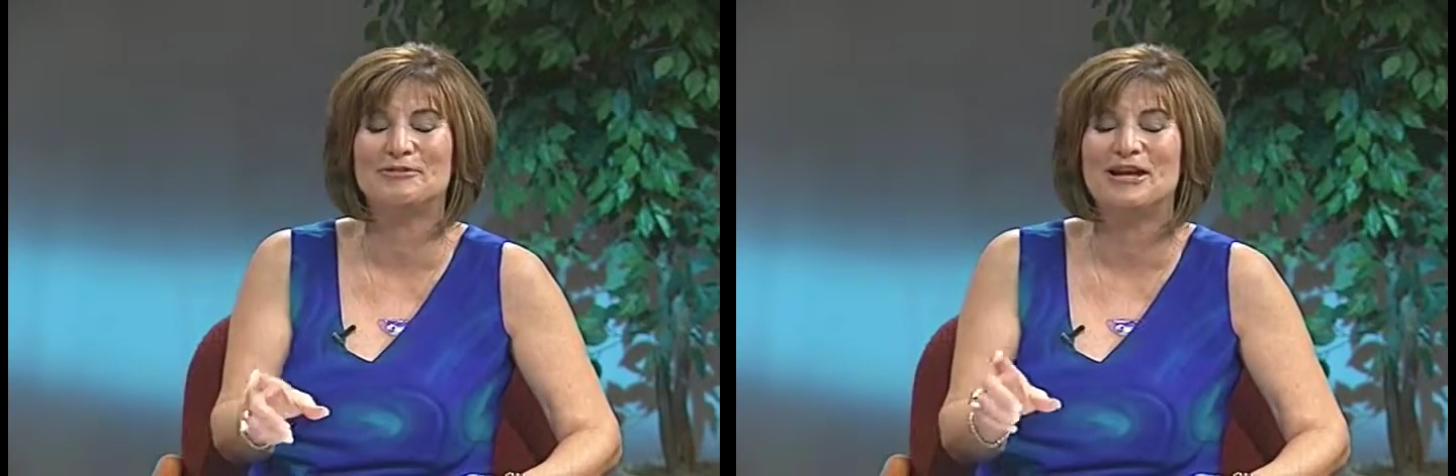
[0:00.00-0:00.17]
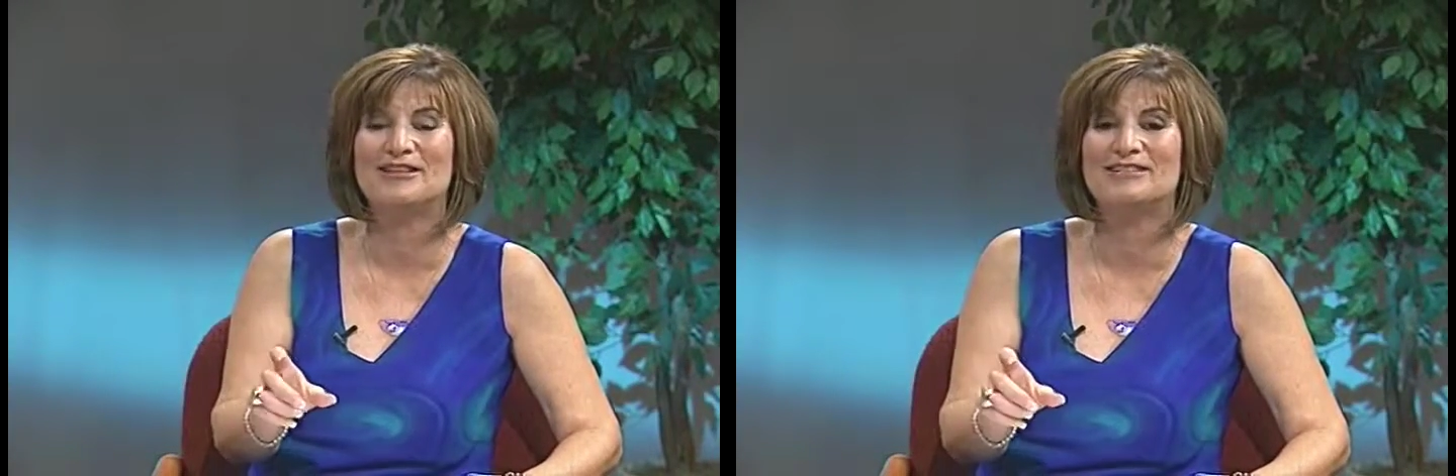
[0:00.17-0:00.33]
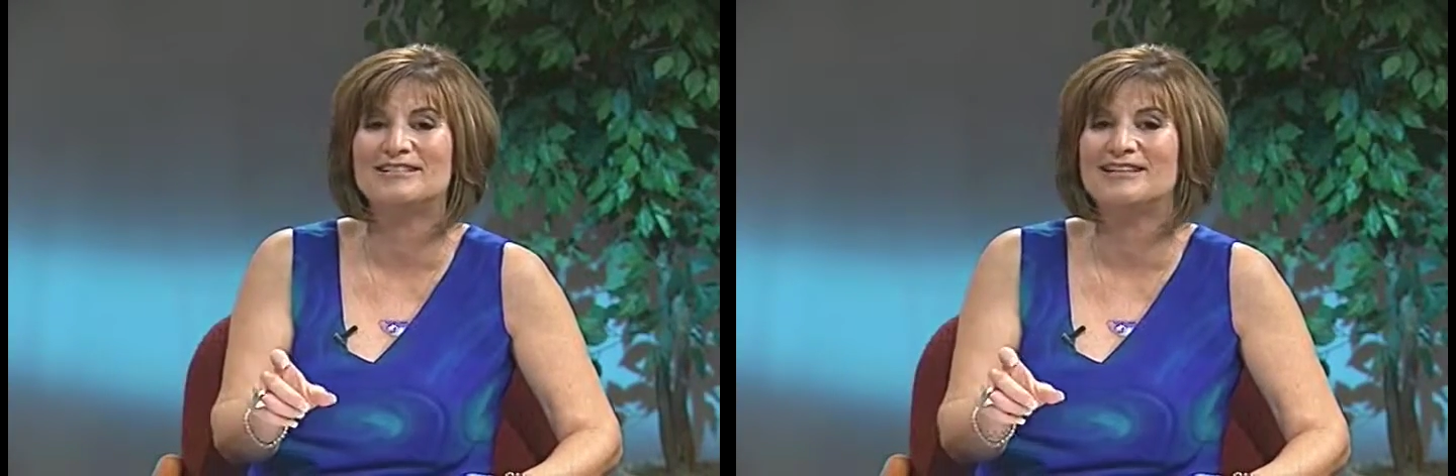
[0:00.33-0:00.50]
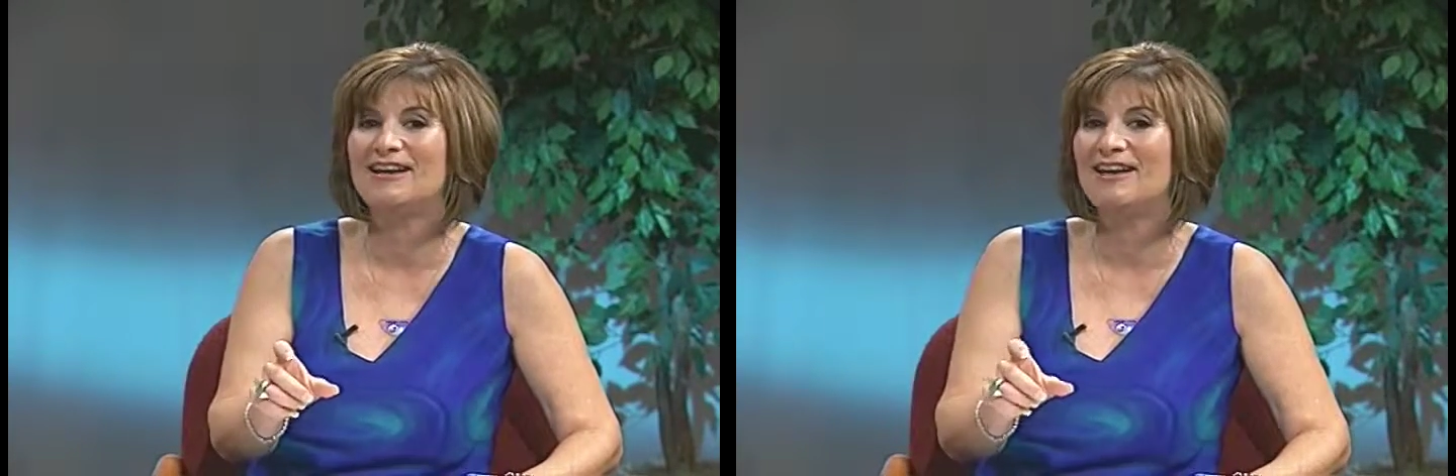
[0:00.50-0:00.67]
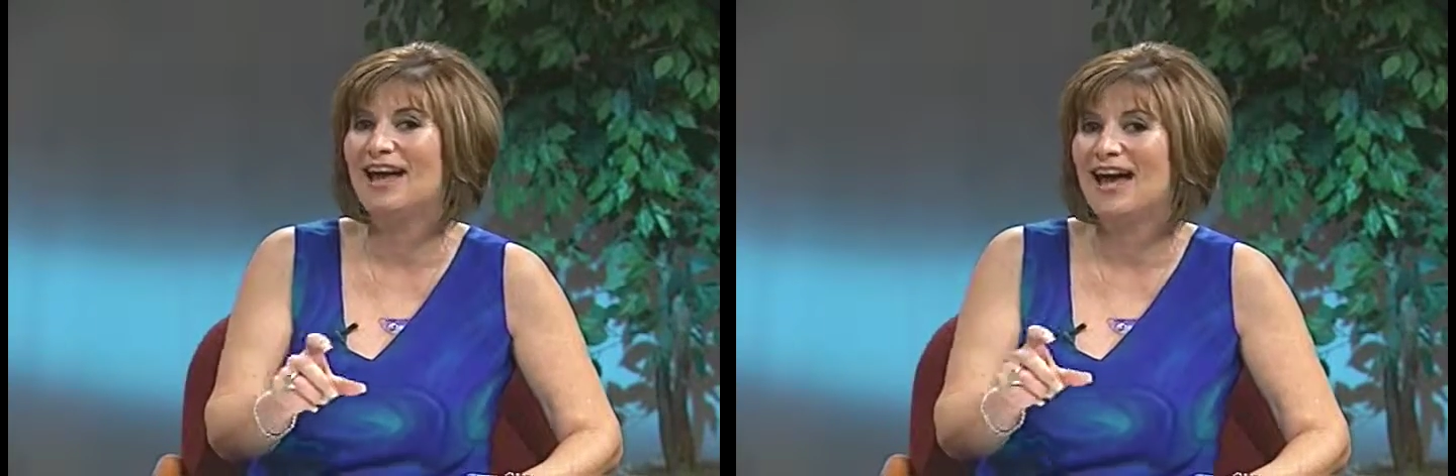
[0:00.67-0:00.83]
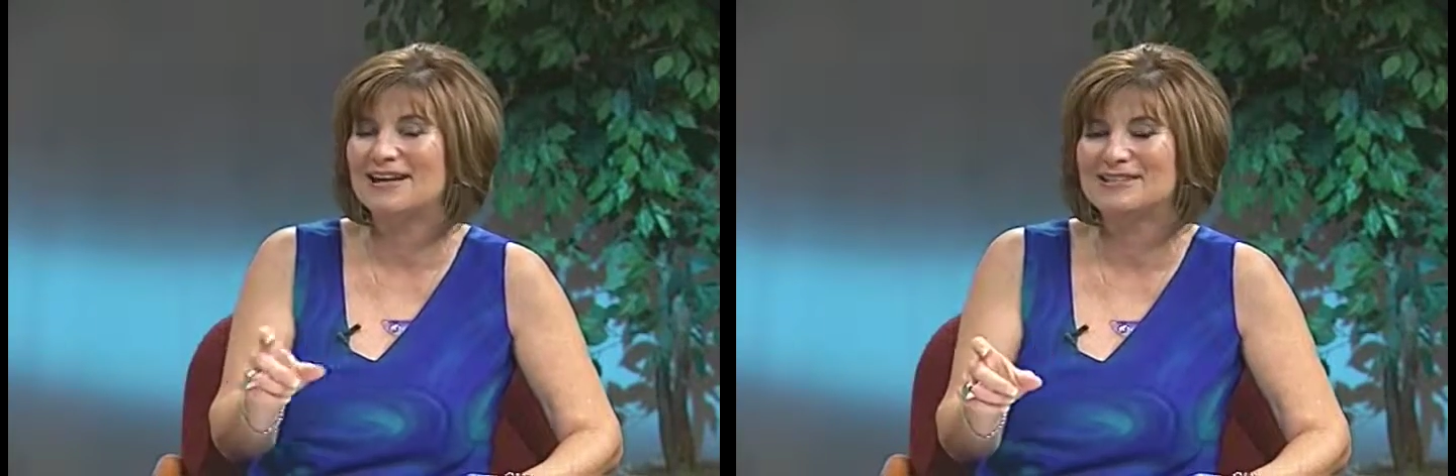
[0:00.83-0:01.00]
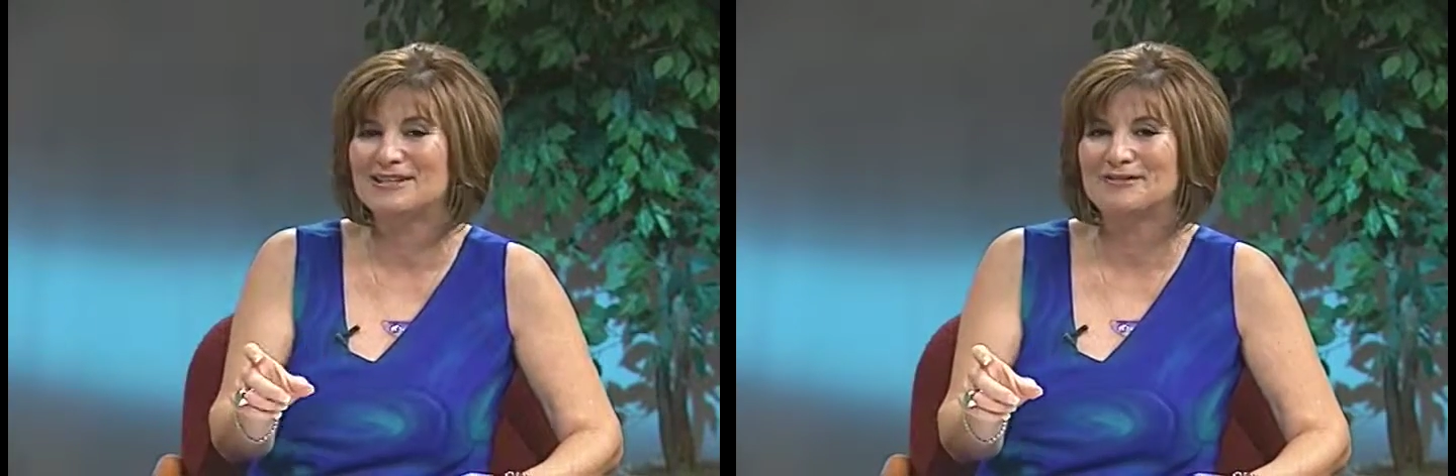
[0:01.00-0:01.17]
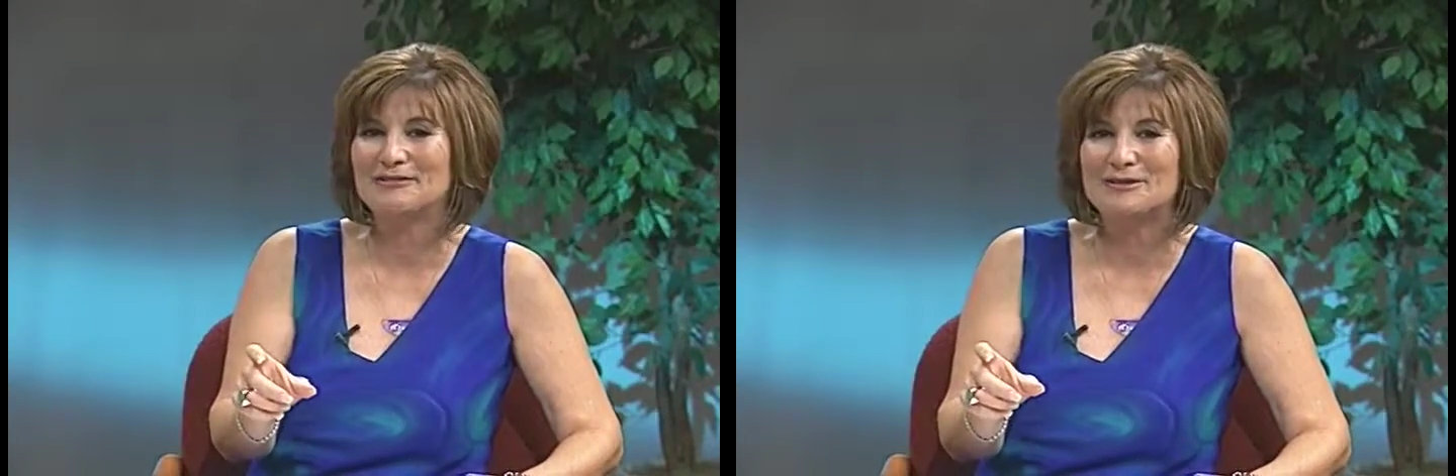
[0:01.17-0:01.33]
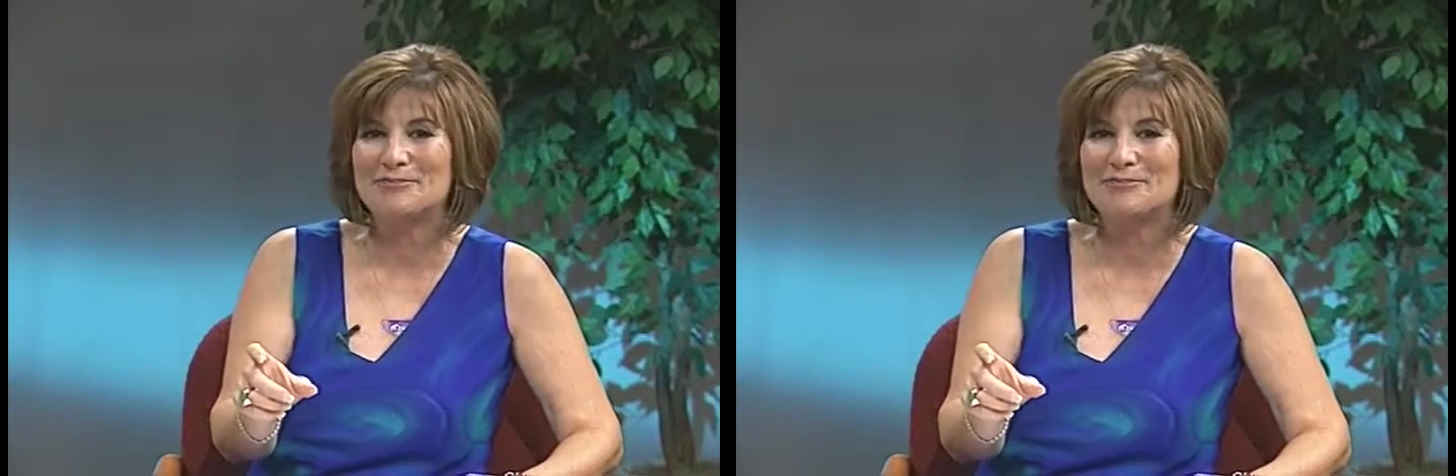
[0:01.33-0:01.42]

whether it's asking for a